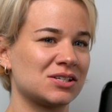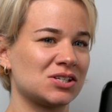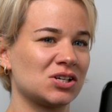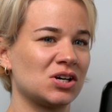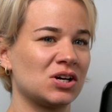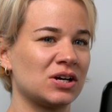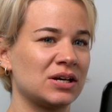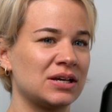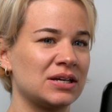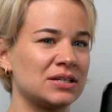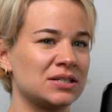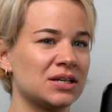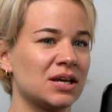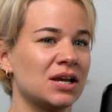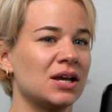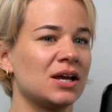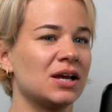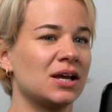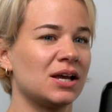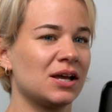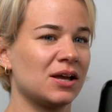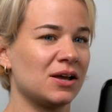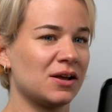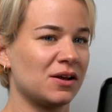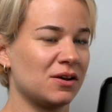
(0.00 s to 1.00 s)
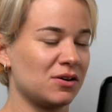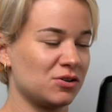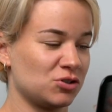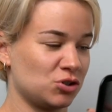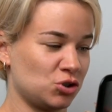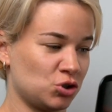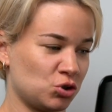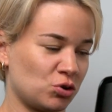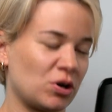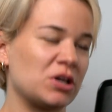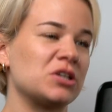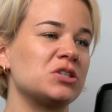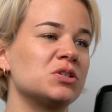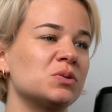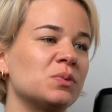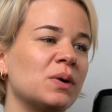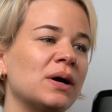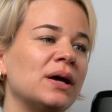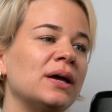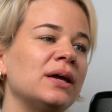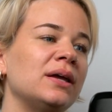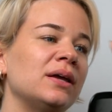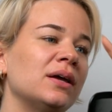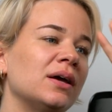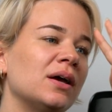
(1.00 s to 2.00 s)
aside straight
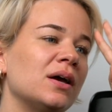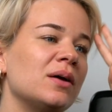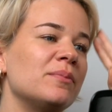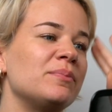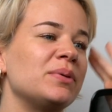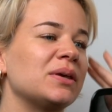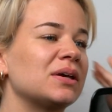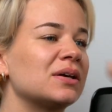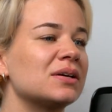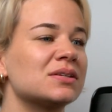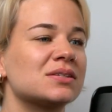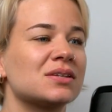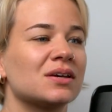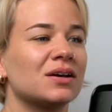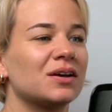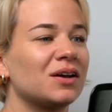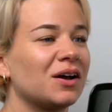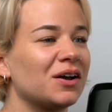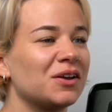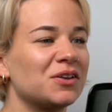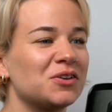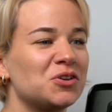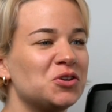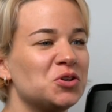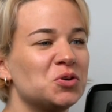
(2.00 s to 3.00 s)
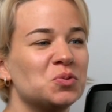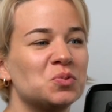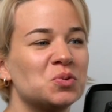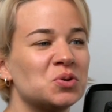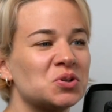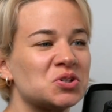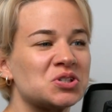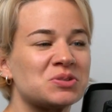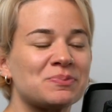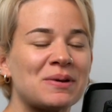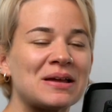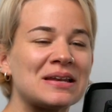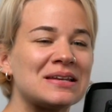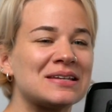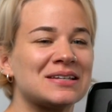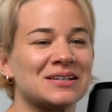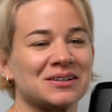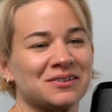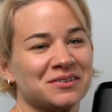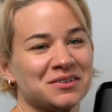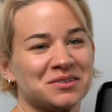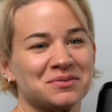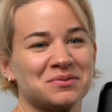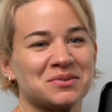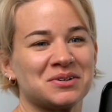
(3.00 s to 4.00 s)
away, because you will spend it
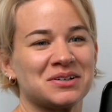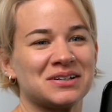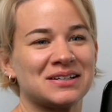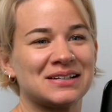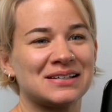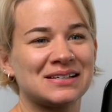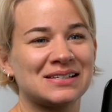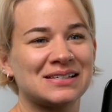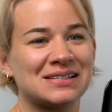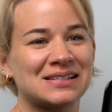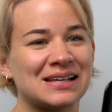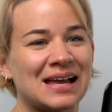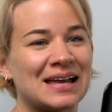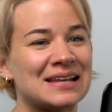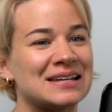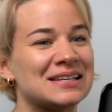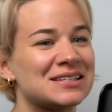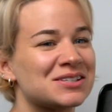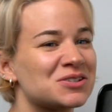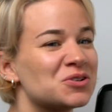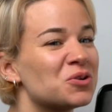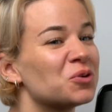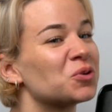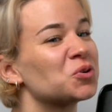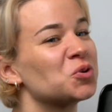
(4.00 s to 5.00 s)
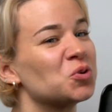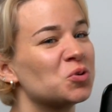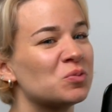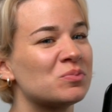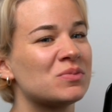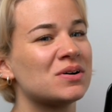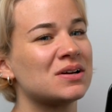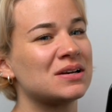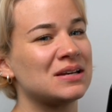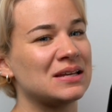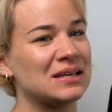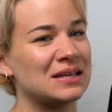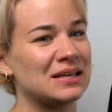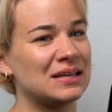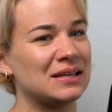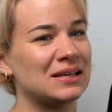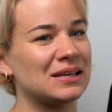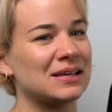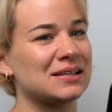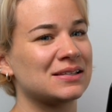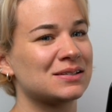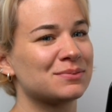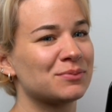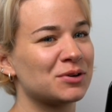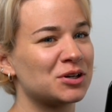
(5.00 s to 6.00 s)
otherwise. And it's not your money,
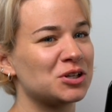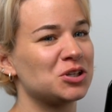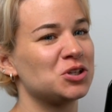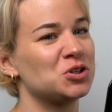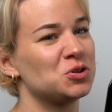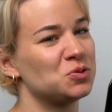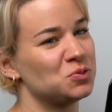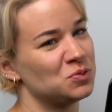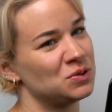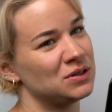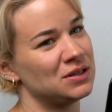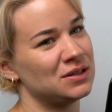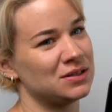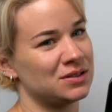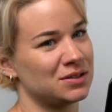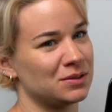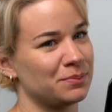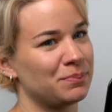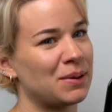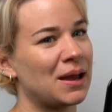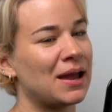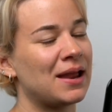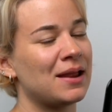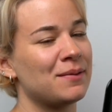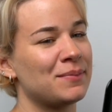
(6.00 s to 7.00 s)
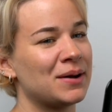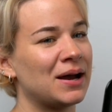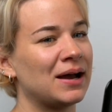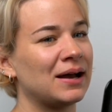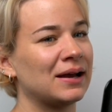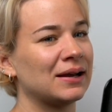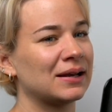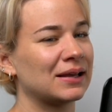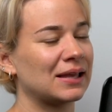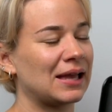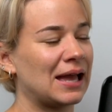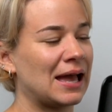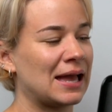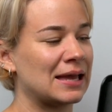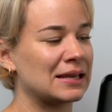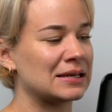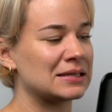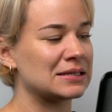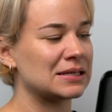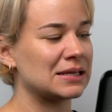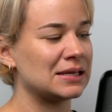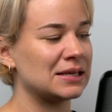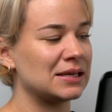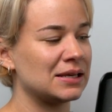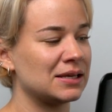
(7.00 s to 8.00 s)
it's money you need to pay back.
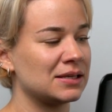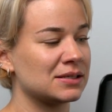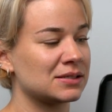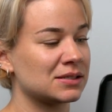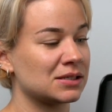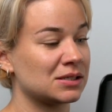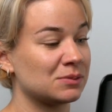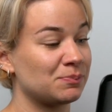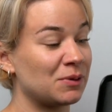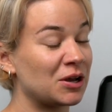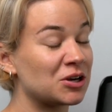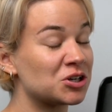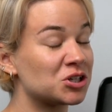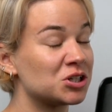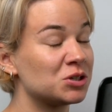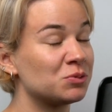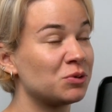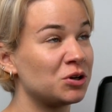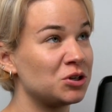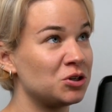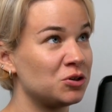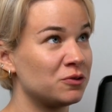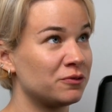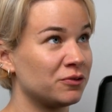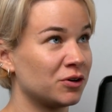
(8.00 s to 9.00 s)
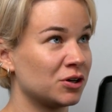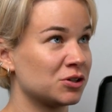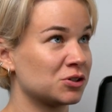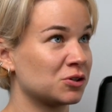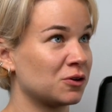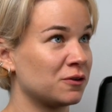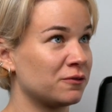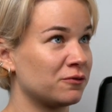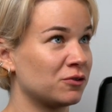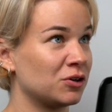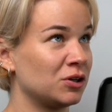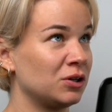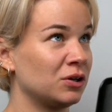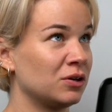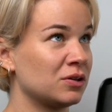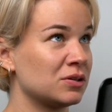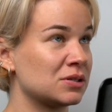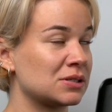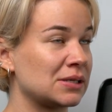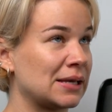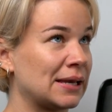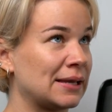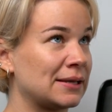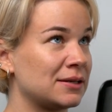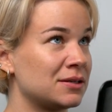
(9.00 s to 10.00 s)
And it is, especially when you first go
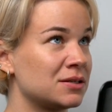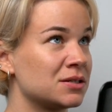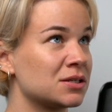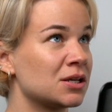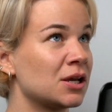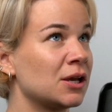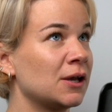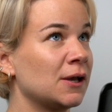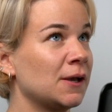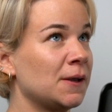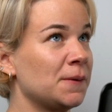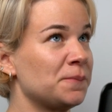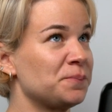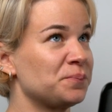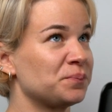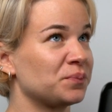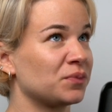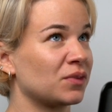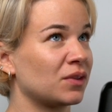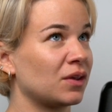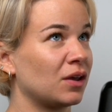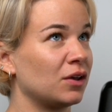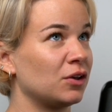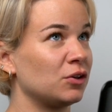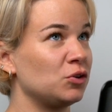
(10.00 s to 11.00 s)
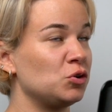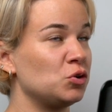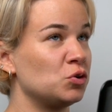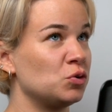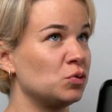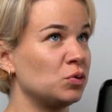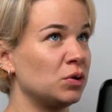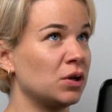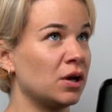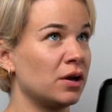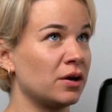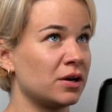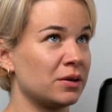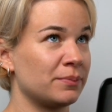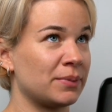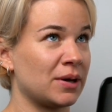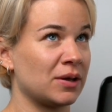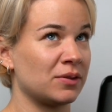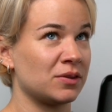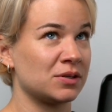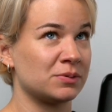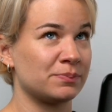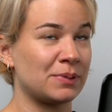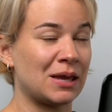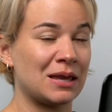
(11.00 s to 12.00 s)
freelance and you learn
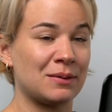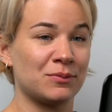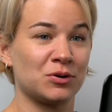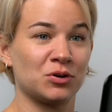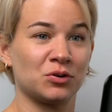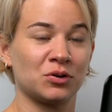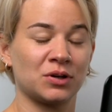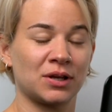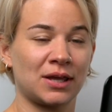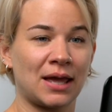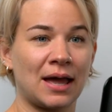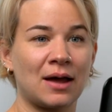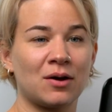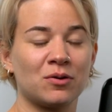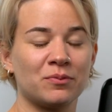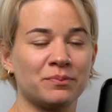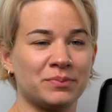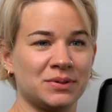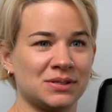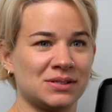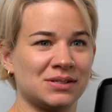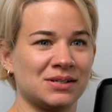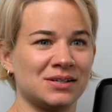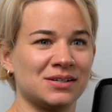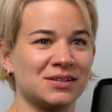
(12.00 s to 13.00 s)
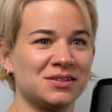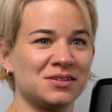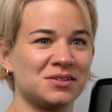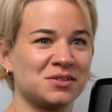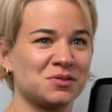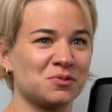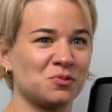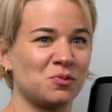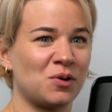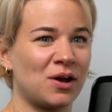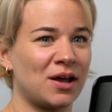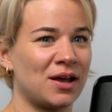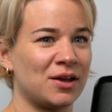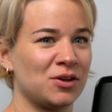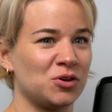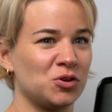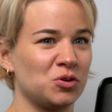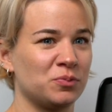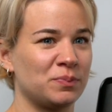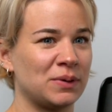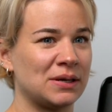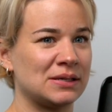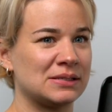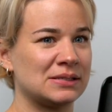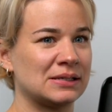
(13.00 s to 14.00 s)
about this payment on account business, where
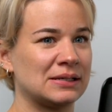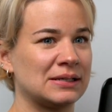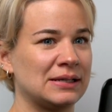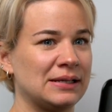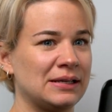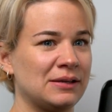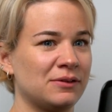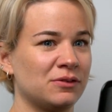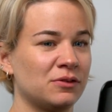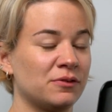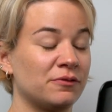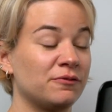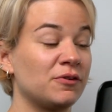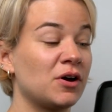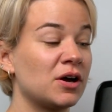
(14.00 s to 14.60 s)
you basically, the